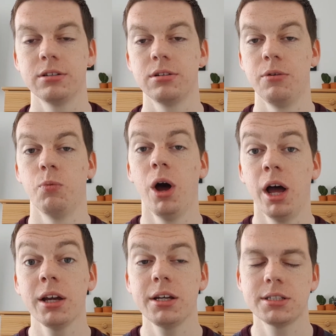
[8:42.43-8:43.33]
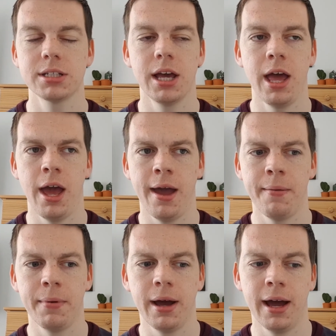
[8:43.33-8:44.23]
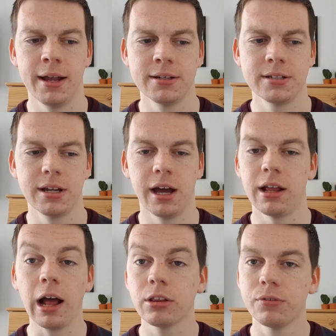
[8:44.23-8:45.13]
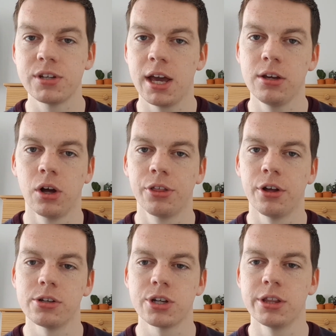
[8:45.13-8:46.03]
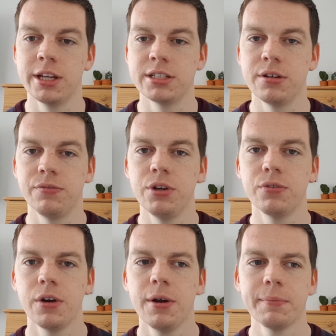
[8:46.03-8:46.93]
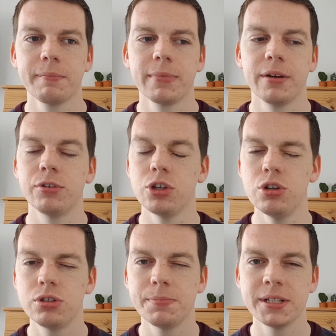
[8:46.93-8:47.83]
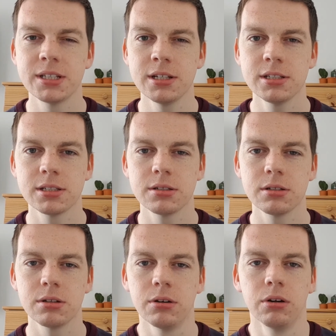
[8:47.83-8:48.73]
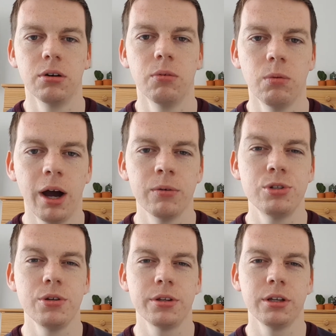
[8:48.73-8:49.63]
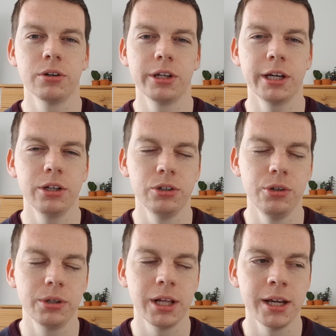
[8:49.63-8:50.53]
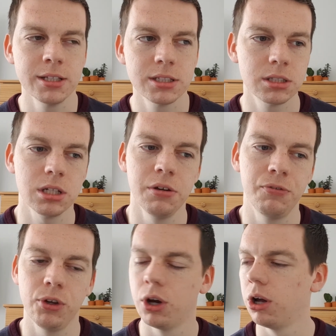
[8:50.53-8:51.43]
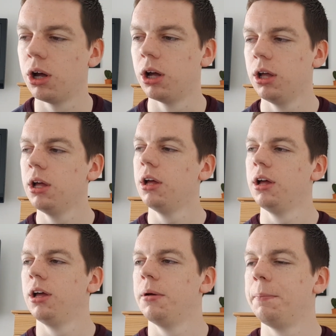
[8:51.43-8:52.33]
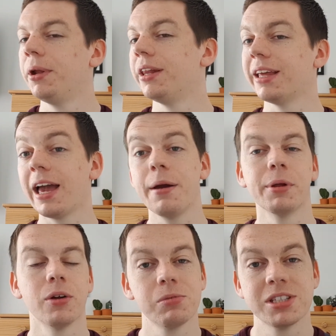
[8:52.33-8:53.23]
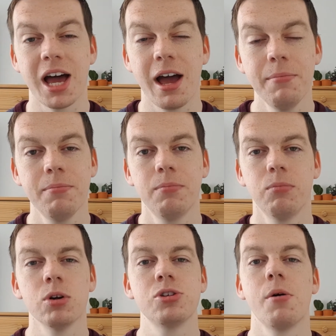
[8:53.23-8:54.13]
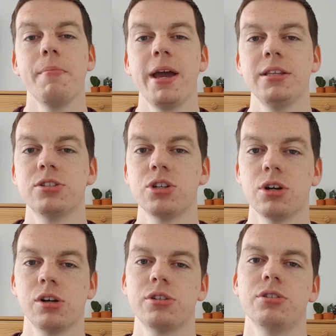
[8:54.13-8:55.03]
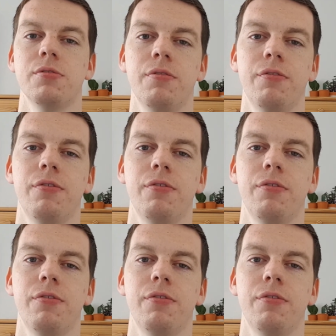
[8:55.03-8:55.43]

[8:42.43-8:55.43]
it works. And I'd love to hear your thoughts on this. If you're new to business, how do you think you're going to get your new clients? If you're been in the game a long time, what's your main source of